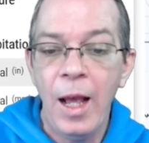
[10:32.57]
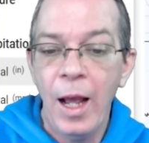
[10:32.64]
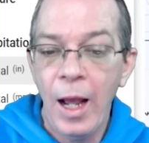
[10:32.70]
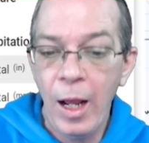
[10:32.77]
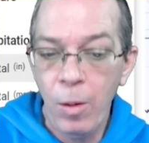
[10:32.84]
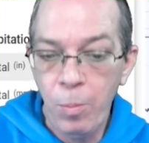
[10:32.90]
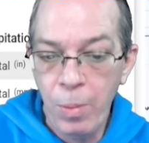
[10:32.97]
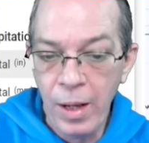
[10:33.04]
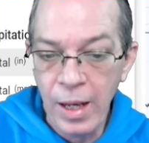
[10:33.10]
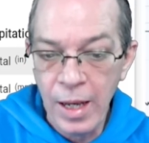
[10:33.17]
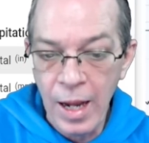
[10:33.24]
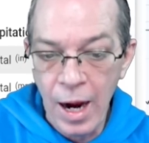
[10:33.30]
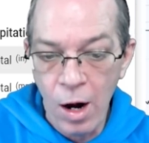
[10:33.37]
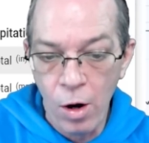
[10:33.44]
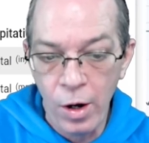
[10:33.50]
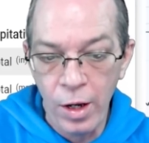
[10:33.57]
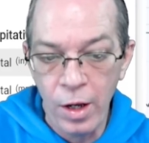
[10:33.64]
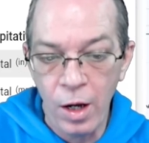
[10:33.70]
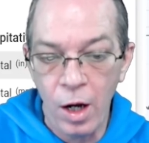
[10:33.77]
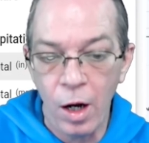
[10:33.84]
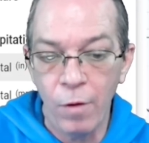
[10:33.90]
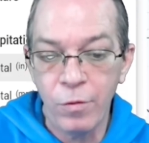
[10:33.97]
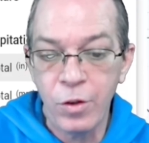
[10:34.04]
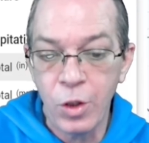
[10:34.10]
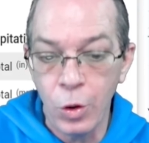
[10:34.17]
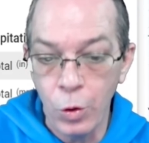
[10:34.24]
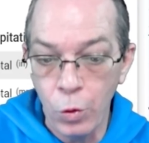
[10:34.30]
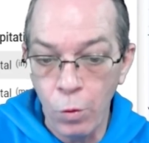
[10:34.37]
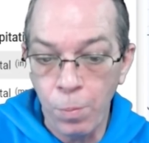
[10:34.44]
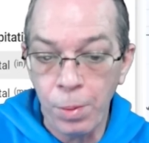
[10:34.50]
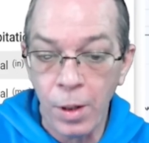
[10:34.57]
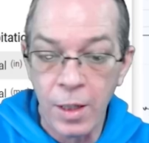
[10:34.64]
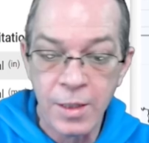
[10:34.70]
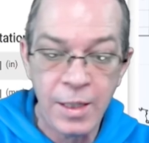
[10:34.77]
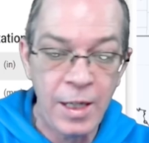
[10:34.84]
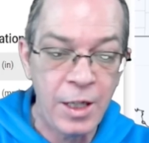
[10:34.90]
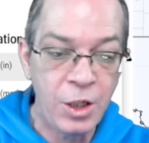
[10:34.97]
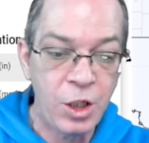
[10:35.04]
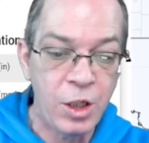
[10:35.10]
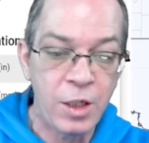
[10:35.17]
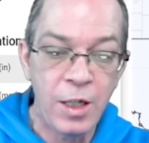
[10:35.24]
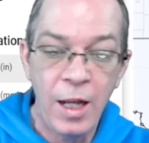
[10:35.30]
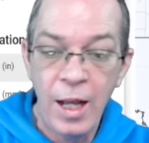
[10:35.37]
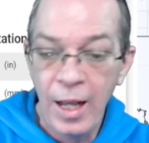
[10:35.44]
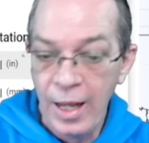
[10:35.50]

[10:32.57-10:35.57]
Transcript: A big area of 2+ inches,